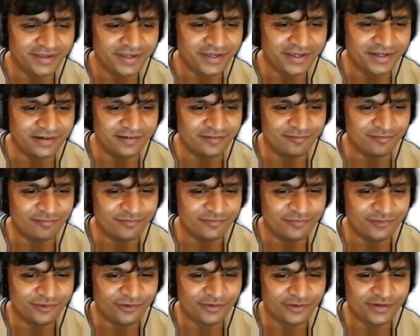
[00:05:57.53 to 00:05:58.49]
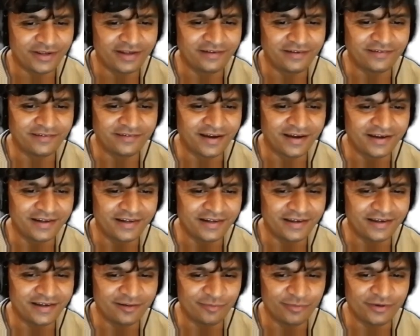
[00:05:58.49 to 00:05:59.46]
in not
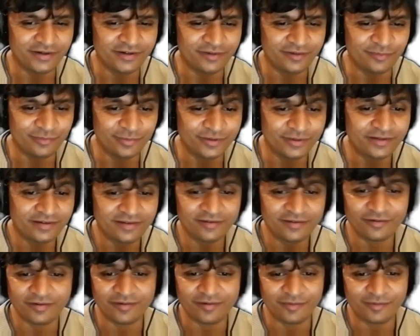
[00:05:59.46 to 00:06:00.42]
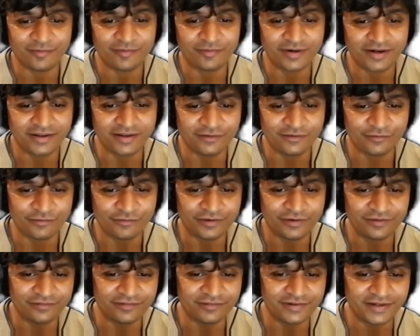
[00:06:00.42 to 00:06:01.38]
entirely unpredictable. But look, I mean, I'm running it over
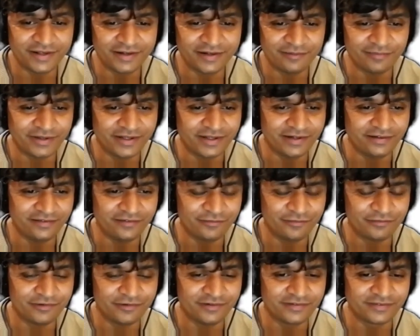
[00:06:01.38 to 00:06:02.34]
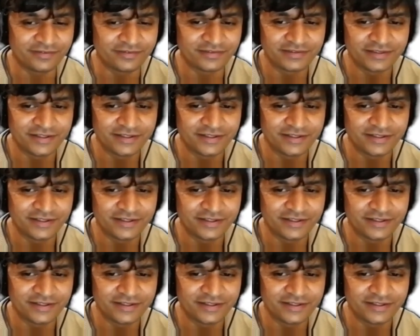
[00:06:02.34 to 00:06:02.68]
and over again. I'm getting different